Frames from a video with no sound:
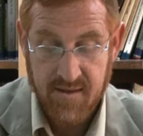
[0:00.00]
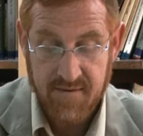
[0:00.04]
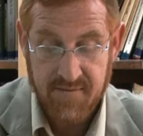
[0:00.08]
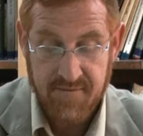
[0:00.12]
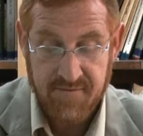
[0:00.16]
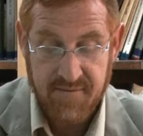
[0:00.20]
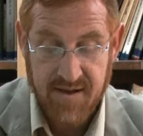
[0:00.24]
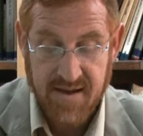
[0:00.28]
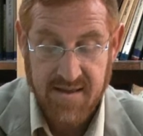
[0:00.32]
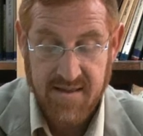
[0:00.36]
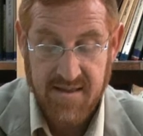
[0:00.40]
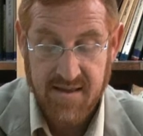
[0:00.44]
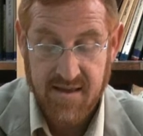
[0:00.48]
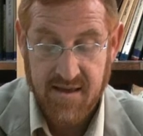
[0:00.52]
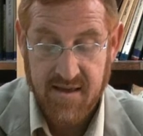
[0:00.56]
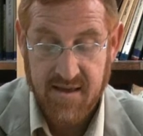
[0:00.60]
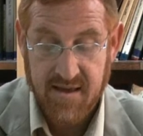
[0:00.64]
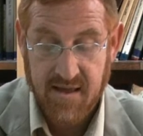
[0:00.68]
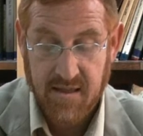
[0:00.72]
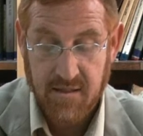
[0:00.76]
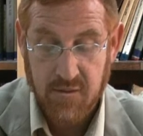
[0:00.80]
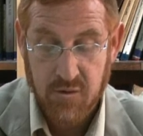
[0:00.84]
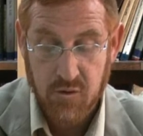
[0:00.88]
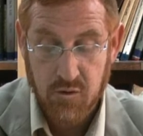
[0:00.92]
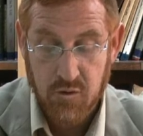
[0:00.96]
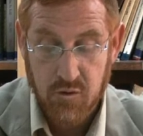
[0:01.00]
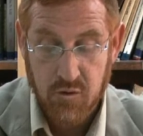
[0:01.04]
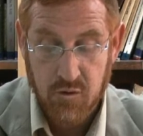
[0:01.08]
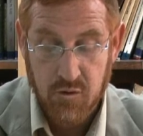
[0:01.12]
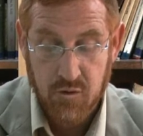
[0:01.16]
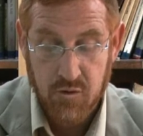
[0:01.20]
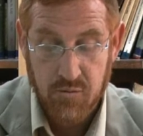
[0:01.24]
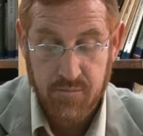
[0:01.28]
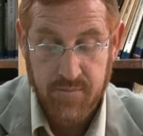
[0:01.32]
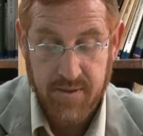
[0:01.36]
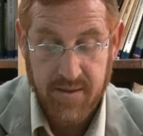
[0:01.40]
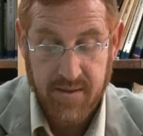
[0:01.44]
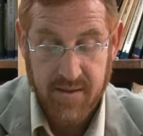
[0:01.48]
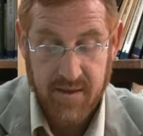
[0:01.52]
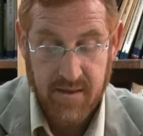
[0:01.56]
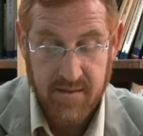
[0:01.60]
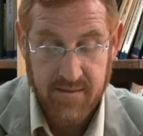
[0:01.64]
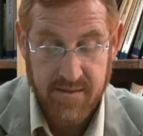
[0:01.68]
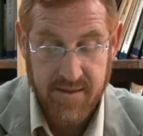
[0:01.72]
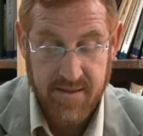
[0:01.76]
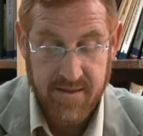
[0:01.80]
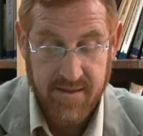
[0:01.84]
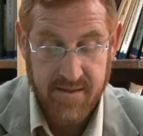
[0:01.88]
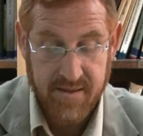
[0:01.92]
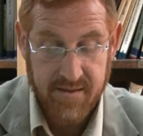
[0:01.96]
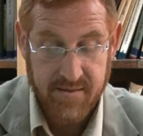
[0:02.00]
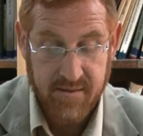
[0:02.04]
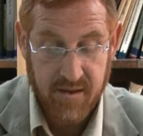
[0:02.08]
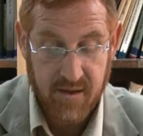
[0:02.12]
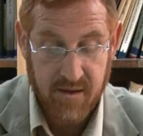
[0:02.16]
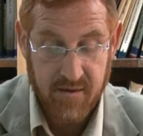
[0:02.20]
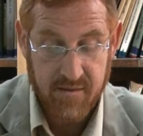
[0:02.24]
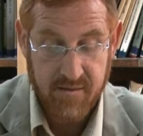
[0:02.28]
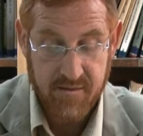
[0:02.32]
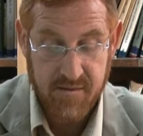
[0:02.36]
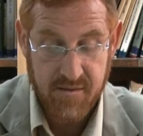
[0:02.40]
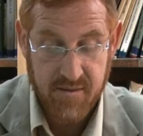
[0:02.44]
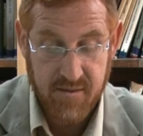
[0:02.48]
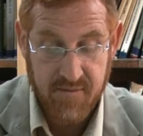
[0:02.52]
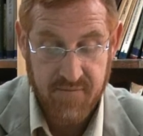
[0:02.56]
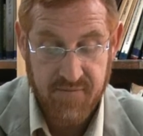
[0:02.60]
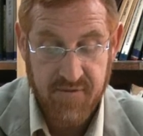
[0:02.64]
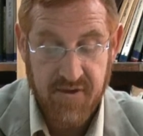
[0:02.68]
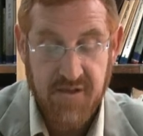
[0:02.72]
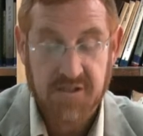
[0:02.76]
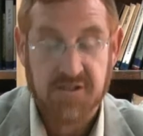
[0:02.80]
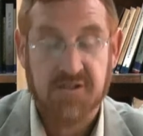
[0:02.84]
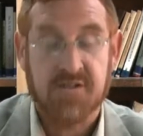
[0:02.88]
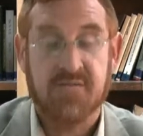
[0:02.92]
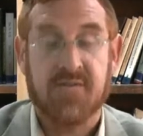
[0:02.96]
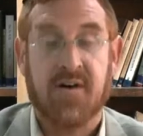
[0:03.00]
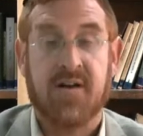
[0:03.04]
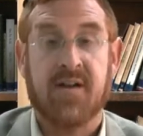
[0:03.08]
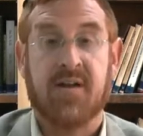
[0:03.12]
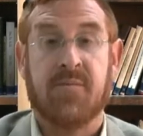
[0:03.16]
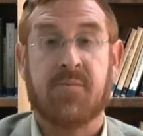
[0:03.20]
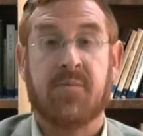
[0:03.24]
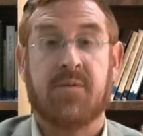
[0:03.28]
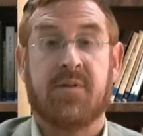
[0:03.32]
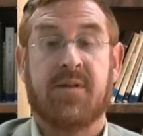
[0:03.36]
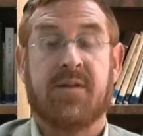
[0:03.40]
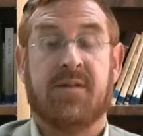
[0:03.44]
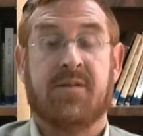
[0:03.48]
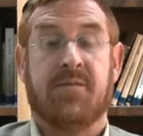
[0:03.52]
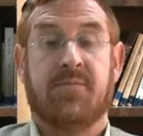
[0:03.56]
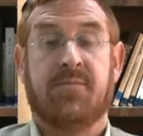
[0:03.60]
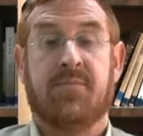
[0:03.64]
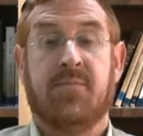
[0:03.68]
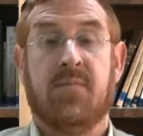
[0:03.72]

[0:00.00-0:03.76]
vayechalu mechalek et haaretz. And they finished dividing up the land.